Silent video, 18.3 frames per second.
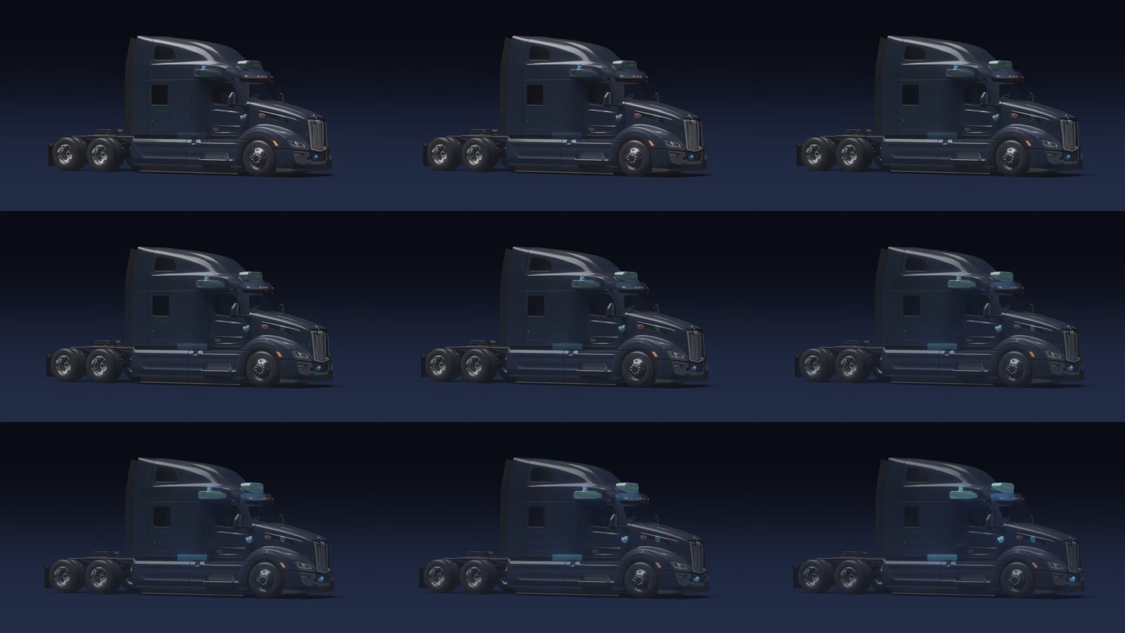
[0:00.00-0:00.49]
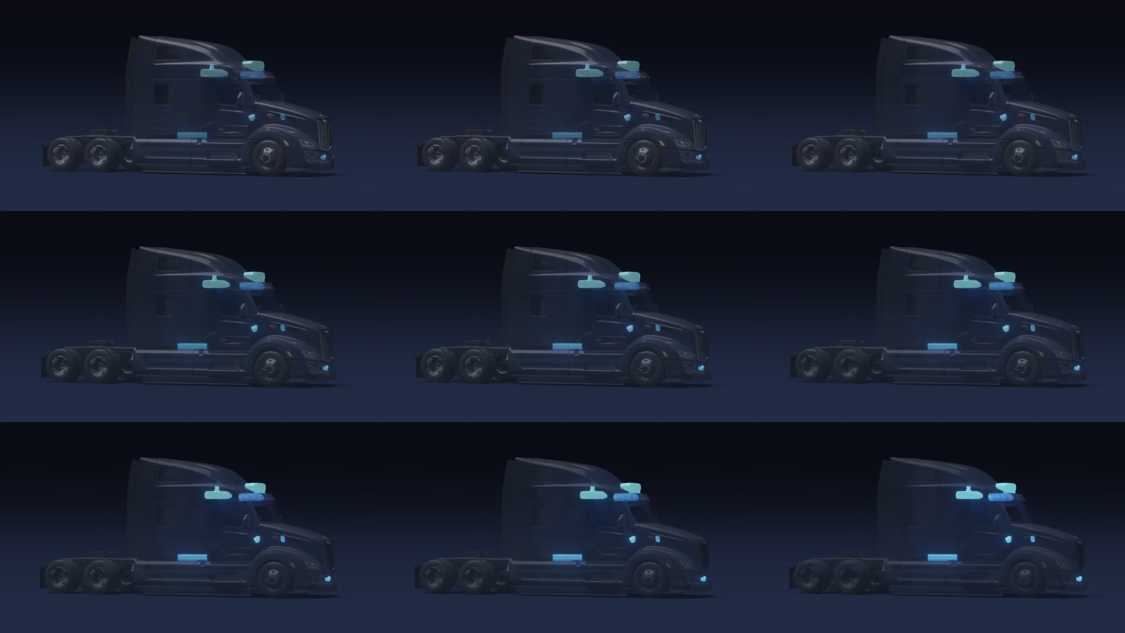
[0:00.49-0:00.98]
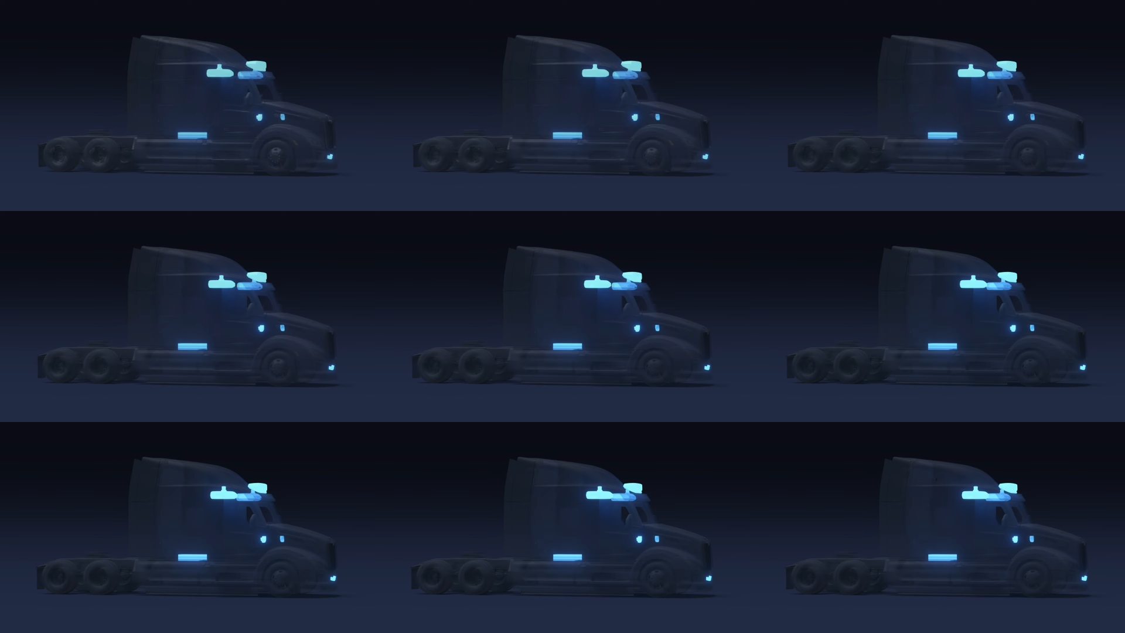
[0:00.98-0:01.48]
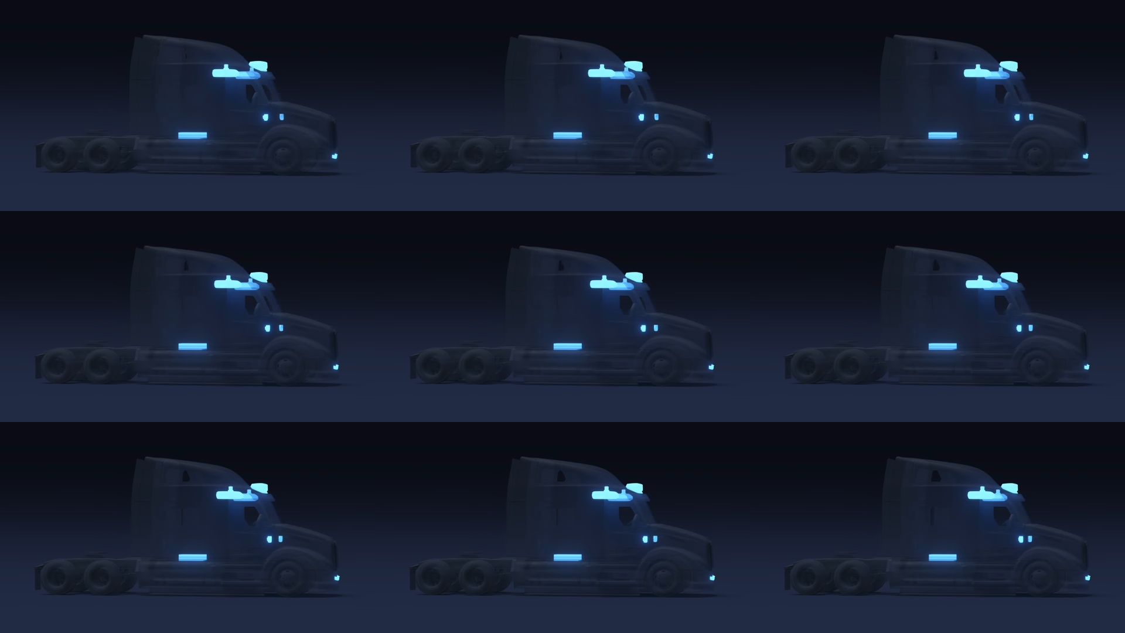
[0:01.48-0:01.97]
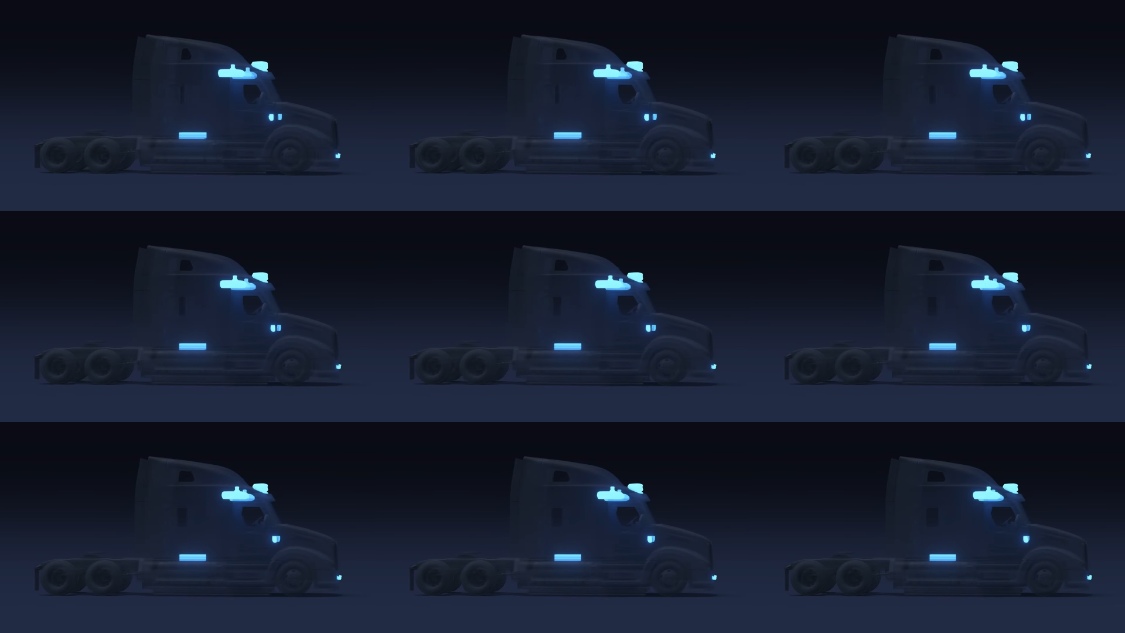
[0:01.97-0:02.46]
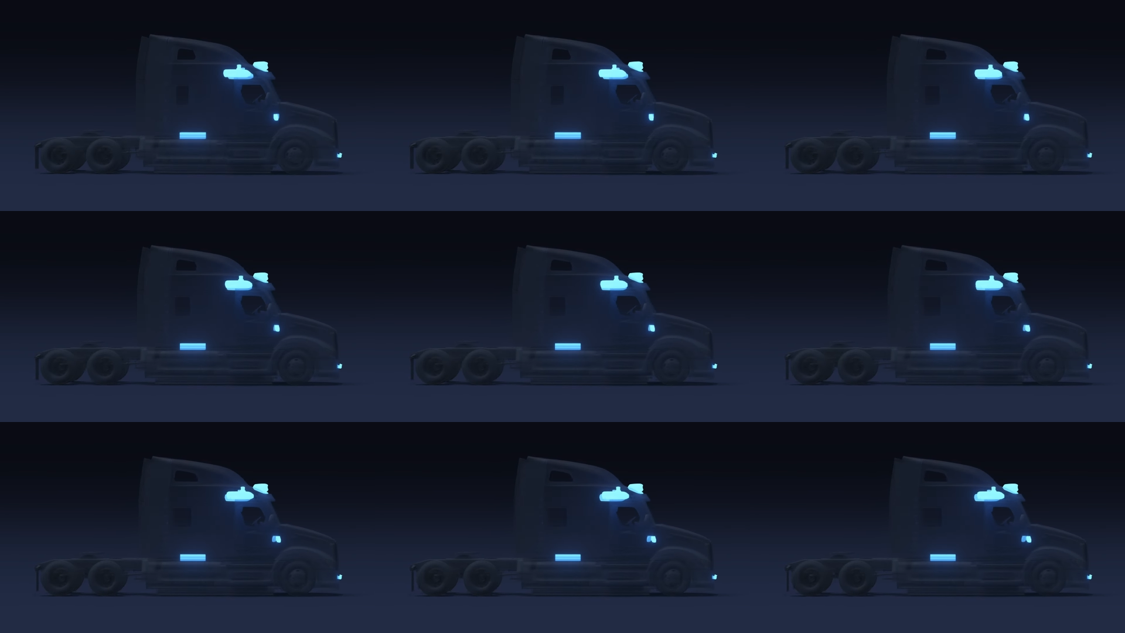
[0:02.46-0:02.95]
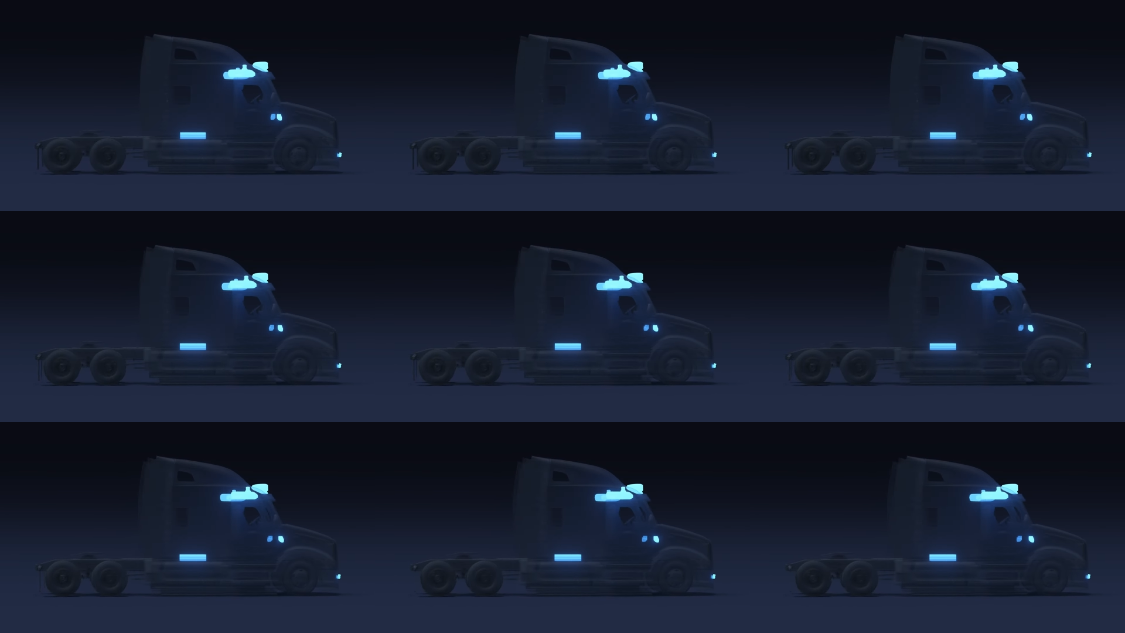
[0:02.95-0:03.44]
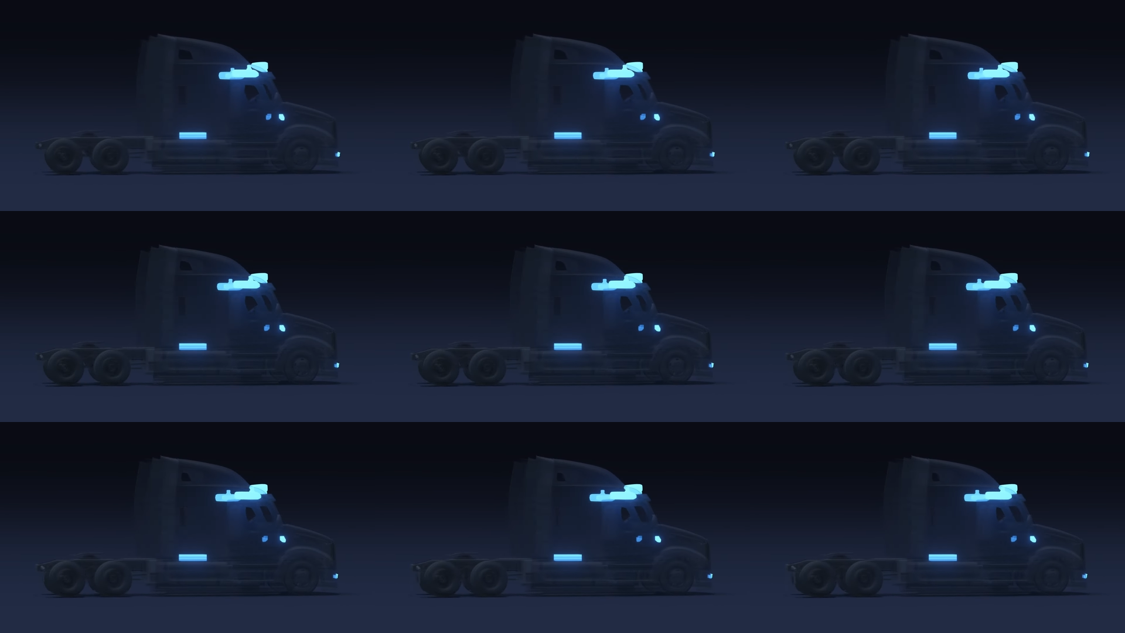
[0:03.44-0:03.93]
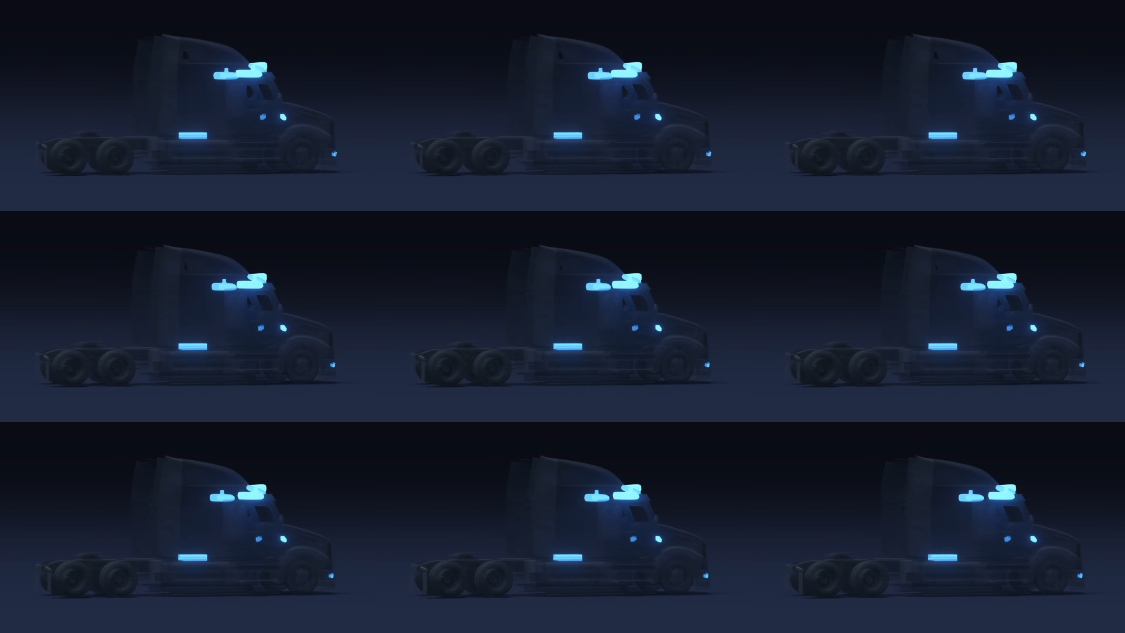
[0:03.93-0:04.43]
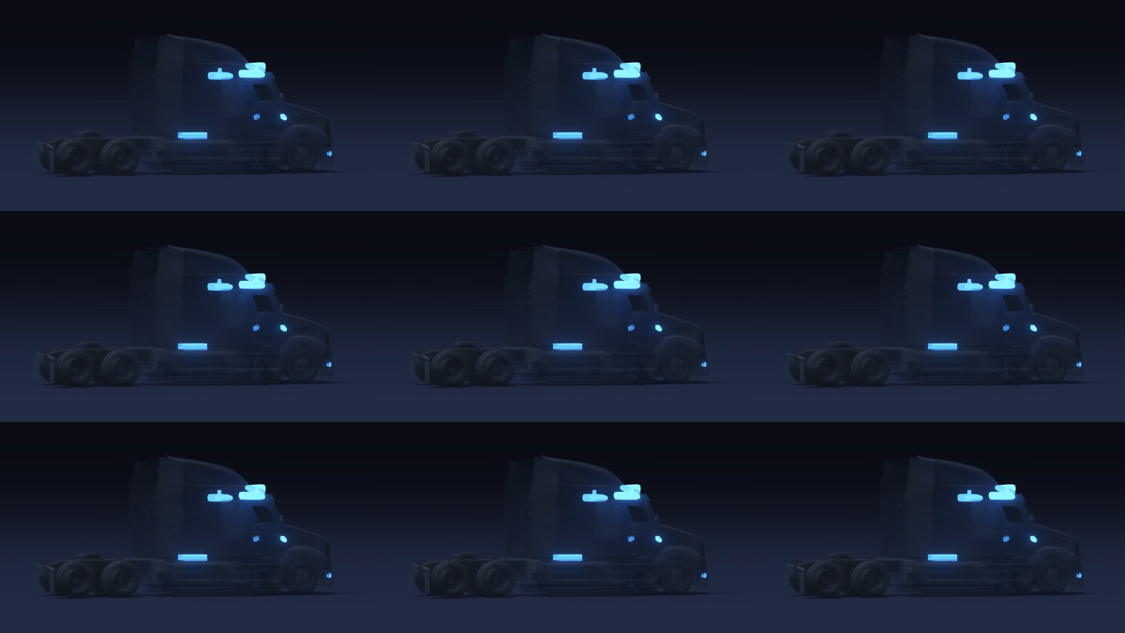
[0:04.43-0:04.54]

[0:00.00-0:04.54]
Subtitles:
(no speaker visible)